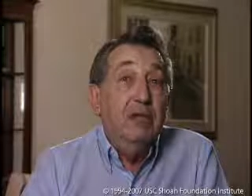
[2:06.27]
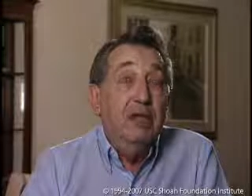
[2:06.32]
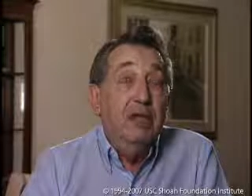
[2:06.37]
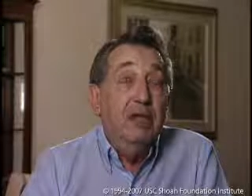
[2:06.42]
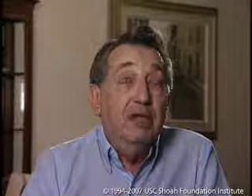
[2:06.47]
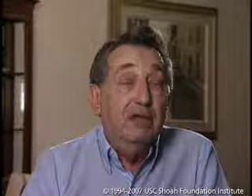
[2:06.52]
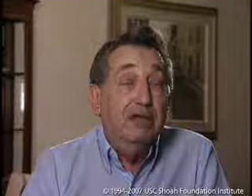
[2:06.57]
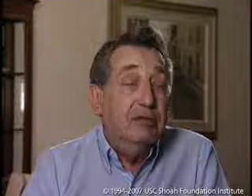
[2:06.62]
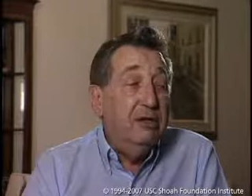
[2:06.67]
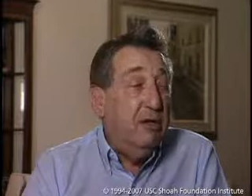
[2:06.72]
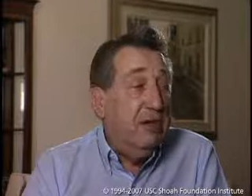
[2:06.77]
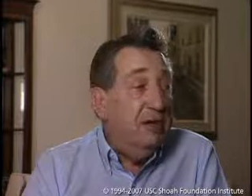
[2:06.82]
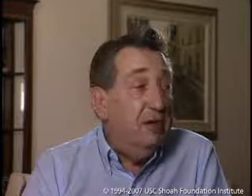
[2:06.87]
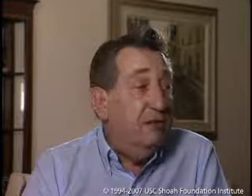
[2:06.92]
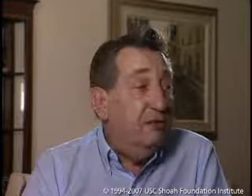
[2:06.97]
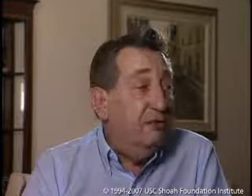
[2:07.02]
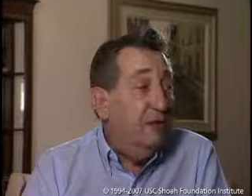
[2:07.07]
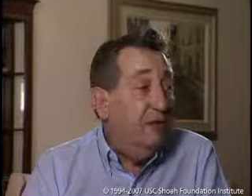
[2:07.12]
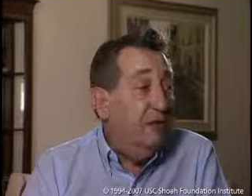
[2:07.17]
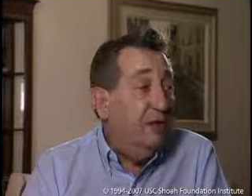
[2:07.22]
And
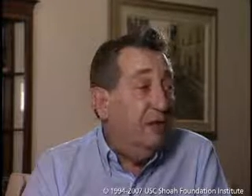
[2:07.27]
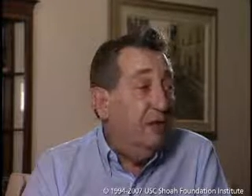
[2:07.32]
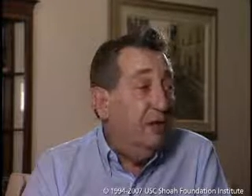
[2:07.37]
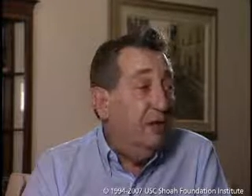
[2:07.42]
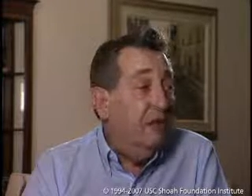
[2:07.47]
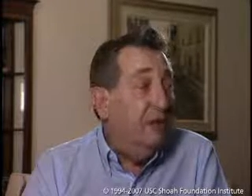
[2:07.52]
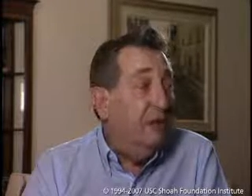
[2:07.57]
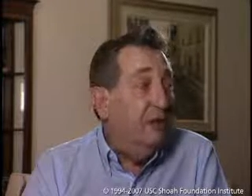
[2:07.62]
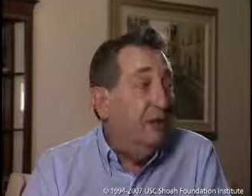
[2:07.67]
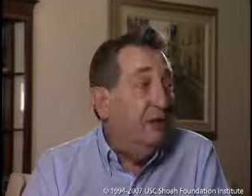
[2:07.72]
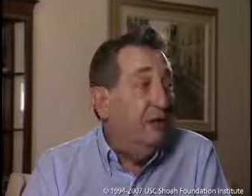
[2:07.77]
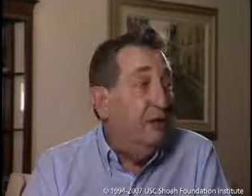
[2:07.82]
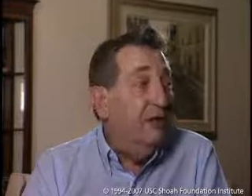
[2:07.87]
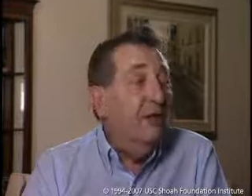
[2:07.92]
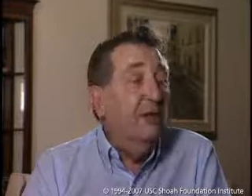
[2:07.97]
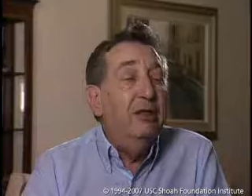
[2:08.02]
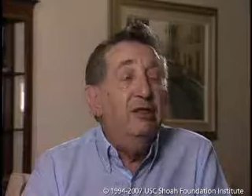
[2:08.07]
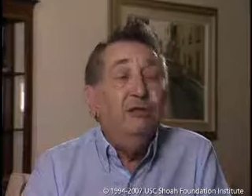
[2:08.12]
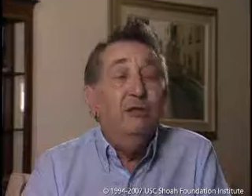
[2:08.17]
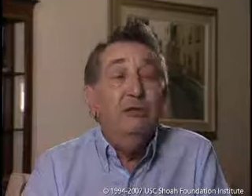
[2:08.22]
suddenly you see somebody
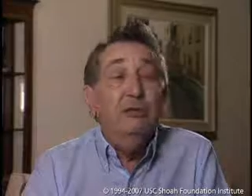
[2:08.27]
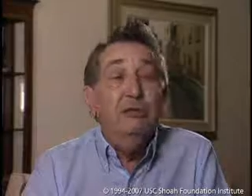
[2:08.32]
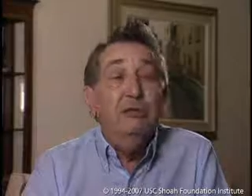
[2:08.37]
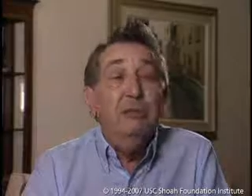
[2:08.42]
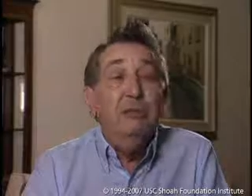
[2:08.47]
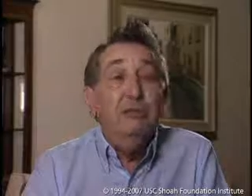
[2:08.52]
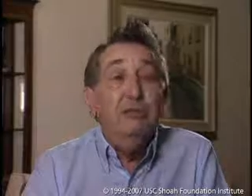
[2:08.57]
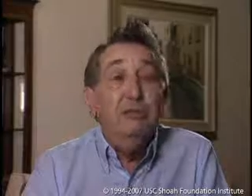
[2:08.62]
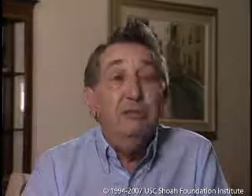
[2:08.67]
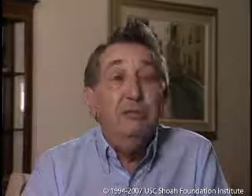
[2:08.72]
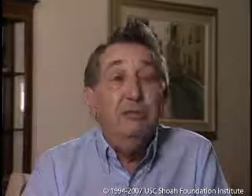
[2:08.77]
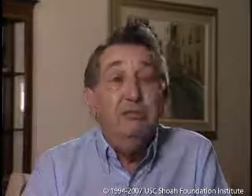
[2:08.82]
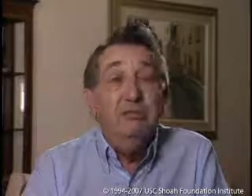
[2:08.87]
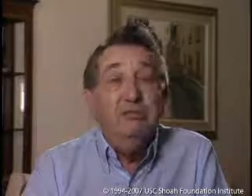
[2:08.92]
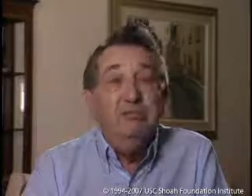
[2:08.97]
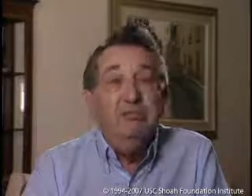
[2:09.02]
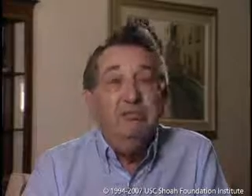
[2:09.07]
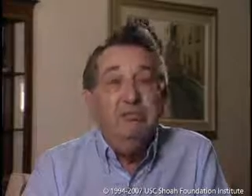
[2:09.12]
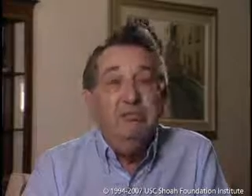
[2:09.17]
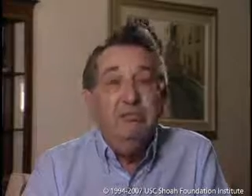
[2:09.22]
running to you,
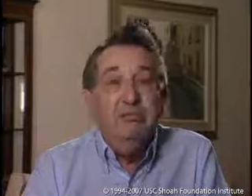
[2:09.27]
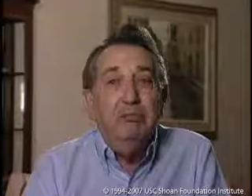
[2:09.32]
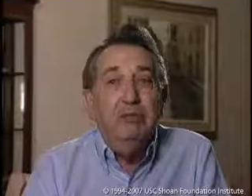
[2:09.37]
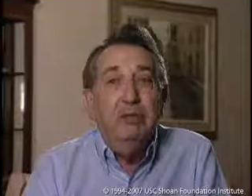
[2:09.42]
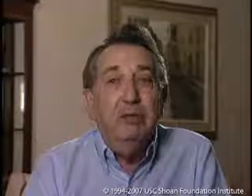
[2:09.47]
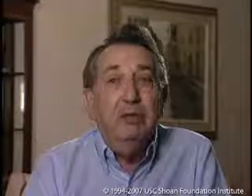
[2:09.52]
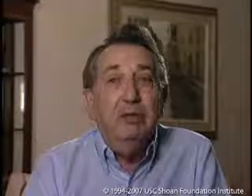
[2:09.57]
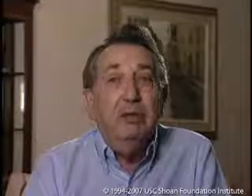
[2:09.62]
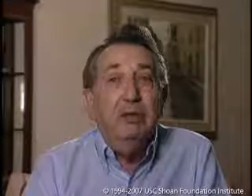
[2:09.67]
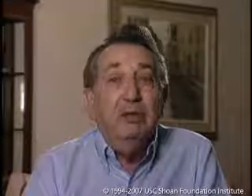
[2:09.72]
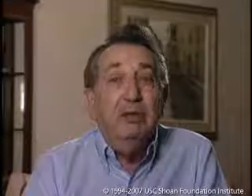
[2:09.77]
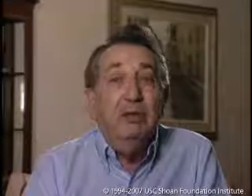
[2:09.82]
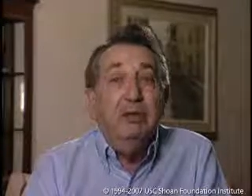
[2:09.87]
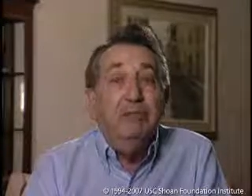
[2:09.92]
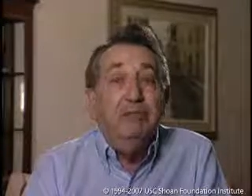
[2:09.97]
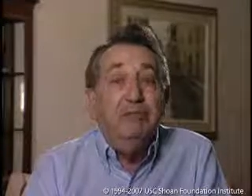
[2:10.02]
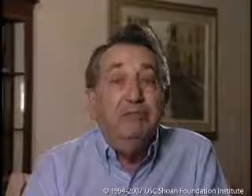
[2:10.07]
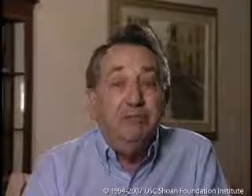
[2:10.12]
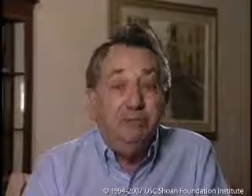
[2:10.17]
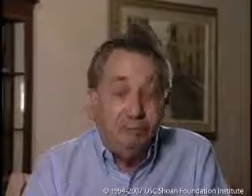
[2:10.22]
bald,
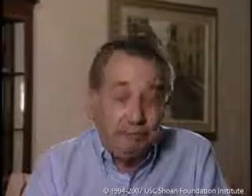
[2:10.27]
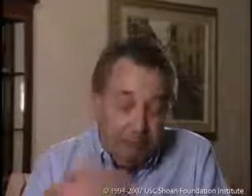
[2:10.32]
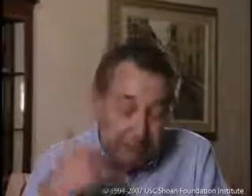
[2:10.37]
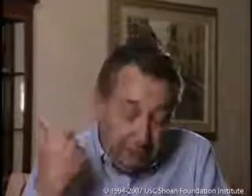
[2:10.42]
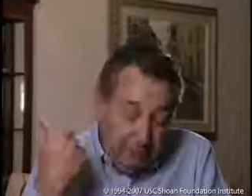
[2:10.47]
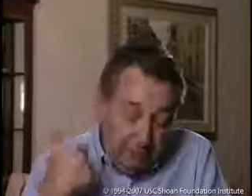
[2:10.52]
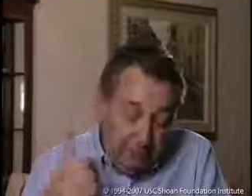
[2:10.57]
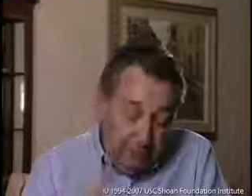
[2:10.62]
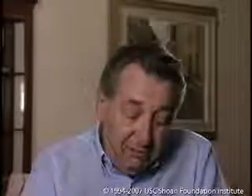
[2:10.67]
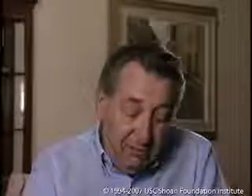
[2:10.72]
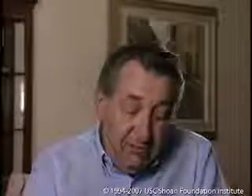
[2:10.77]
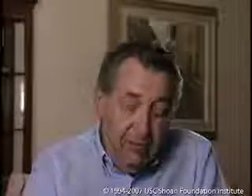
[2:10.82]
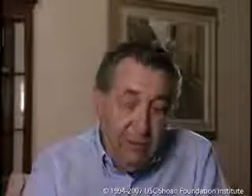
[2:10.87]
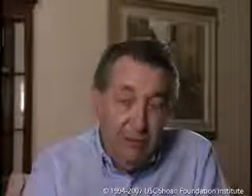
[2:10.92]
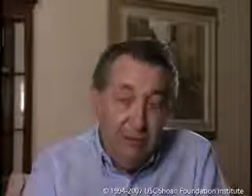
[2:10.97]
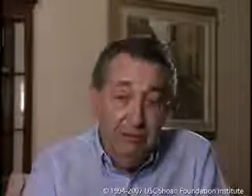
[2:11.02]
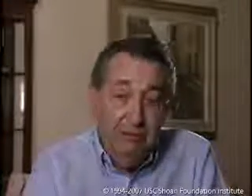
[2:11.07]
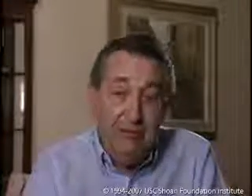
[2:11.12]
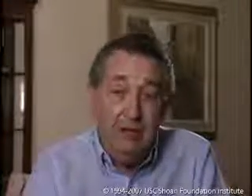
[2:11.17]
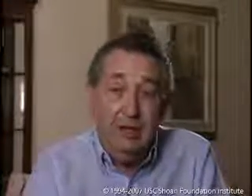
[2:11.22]

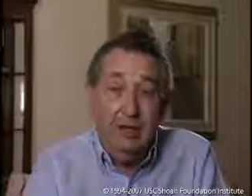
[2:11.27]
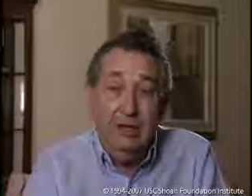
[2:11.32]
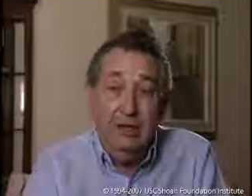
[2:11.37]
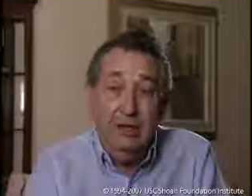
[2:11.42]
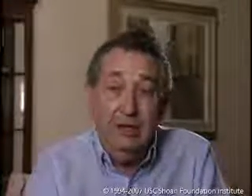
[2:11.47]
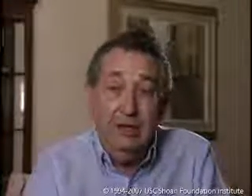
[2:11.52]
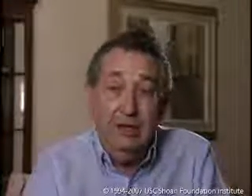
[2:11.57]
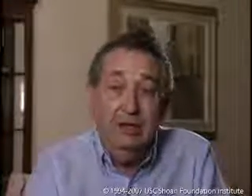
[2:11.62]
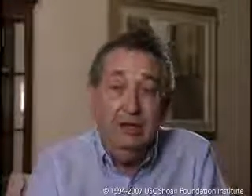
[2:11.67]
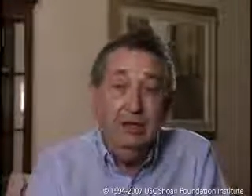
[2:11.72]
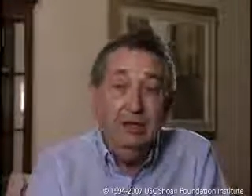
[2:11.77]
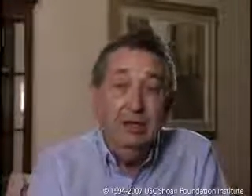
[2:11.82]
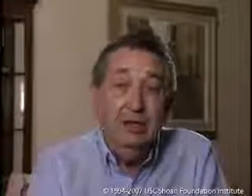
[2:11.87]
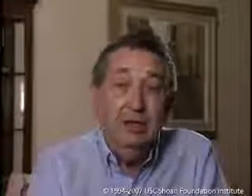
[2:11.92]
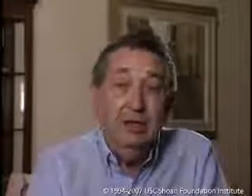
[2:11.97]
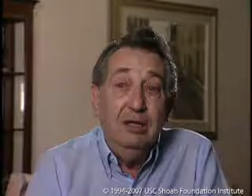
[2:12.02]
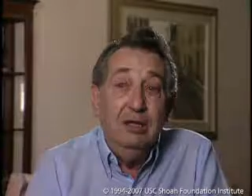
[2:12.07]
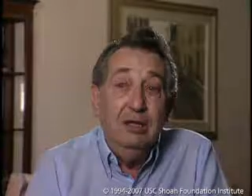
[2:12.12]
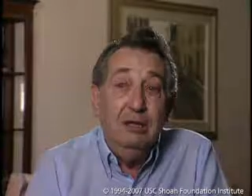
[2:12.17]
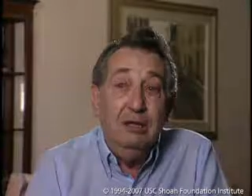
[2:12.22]
with a
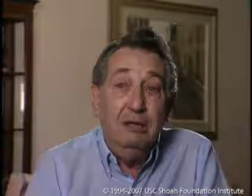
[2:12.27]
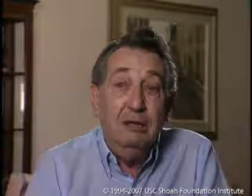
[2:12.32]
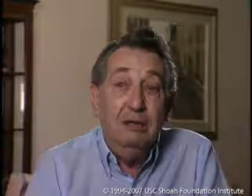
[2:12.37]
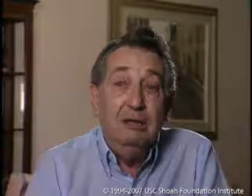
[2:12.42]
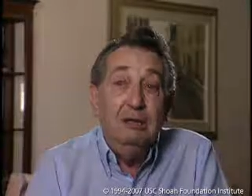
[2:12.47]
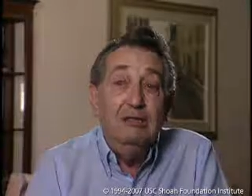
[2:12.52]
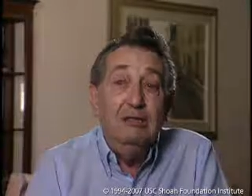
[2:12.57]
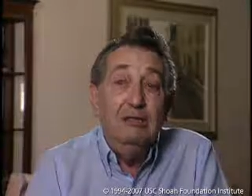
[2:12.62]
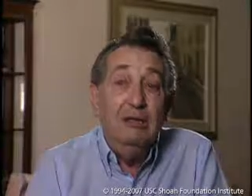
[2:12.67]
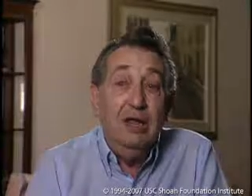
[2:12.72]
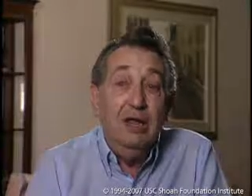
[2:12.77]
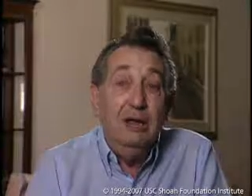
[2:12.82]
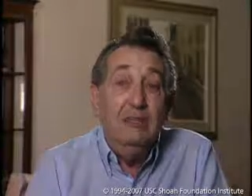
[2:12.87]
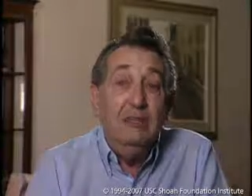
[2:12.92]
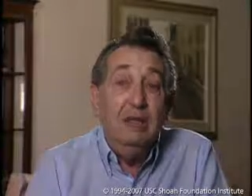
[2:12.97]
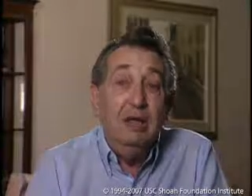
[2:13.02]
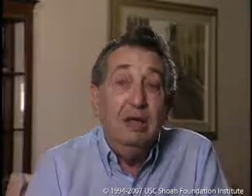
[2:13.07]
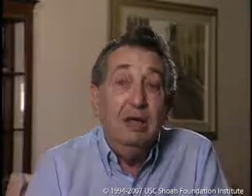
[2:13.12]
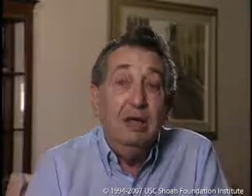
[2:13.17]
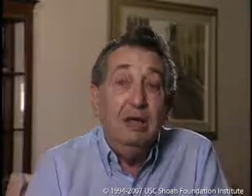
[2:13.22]
long
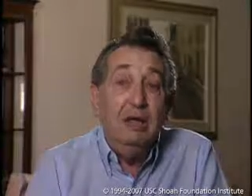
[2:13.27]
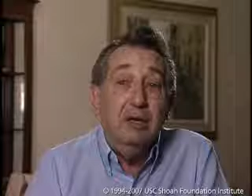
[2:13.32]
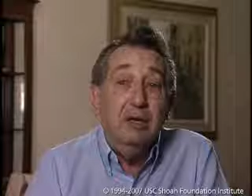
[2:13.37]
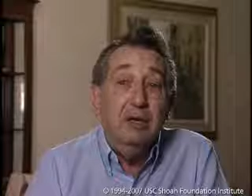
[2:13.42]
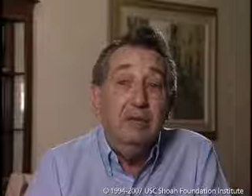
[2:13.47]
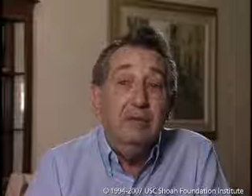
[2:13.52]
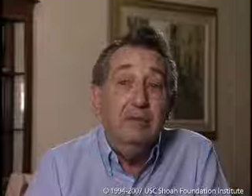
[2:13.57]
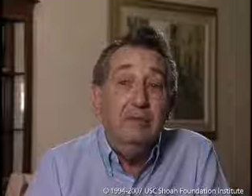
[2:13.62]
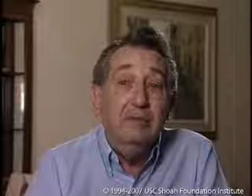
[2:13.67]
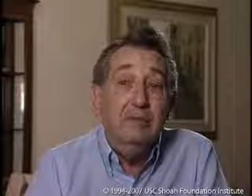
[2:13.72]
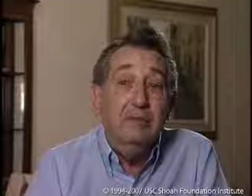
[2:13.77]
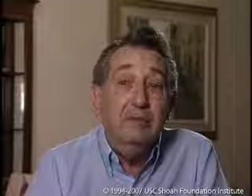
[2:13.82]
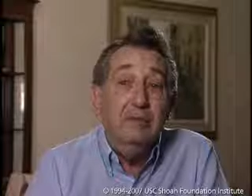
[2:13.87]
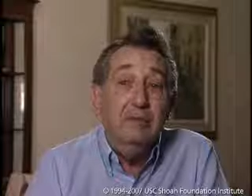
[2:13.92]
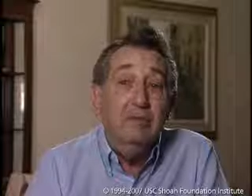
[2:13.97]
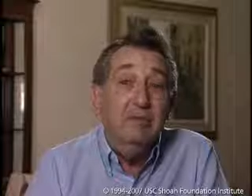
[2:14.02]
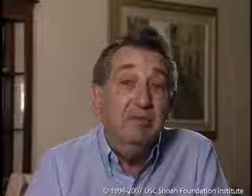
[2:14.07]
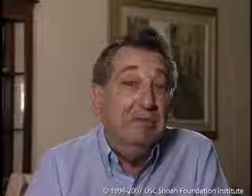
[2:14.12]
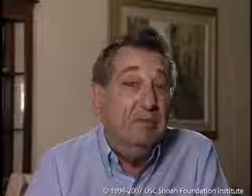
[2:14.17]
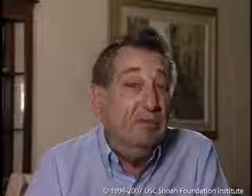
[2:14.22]
striped gown.
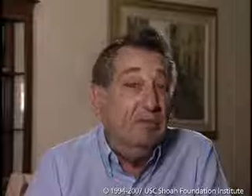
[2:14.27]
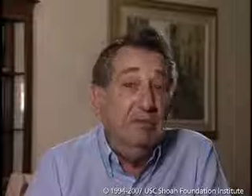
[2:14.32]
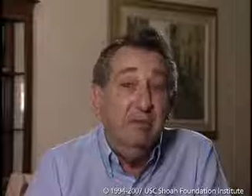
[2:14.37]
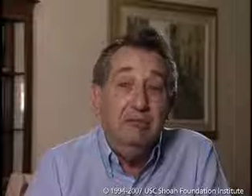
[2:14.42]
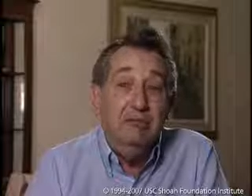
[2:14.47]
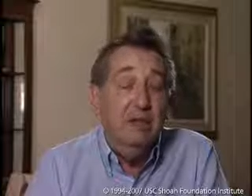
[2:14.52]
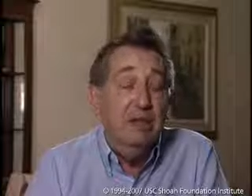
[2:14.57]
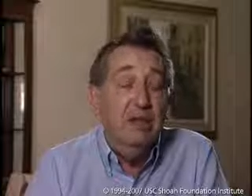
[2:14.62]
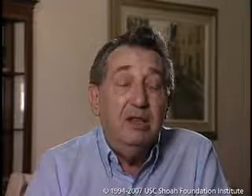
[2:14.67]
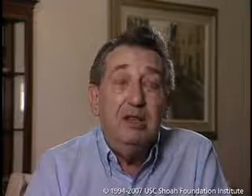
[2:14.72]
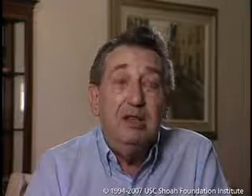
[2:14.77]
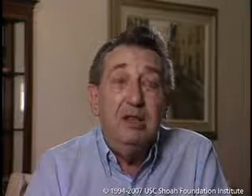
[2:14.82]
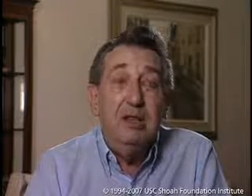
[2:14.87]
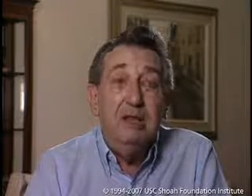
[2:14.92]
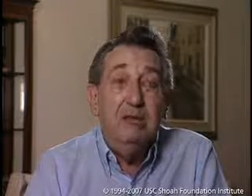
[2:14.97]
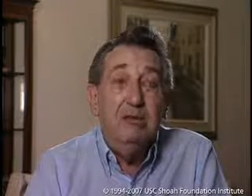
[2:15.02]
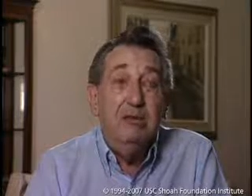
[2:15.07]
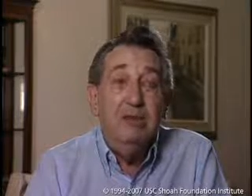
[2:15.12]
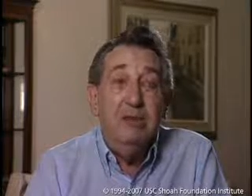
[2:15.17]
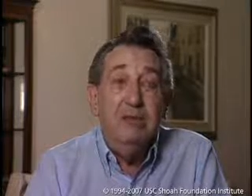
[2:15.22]
We didn't
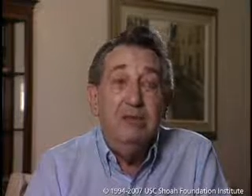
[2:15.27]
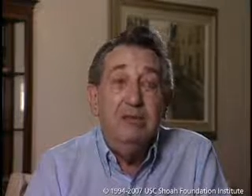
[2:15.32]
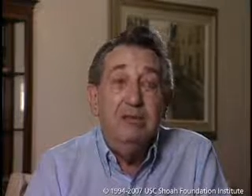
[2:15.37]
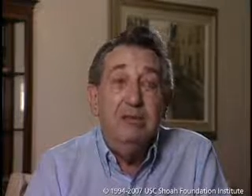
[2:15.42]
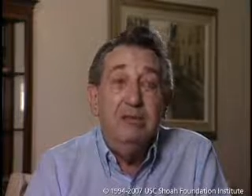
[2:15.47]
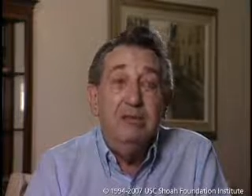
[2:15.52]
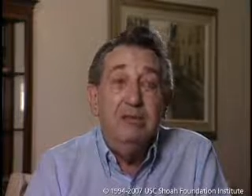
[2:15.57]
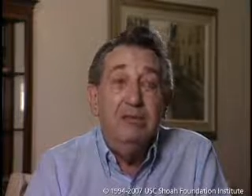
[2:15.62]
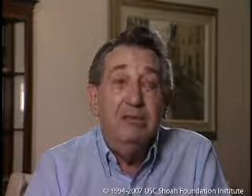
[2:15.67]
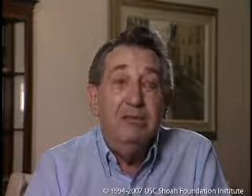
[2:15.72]
recognize Mom.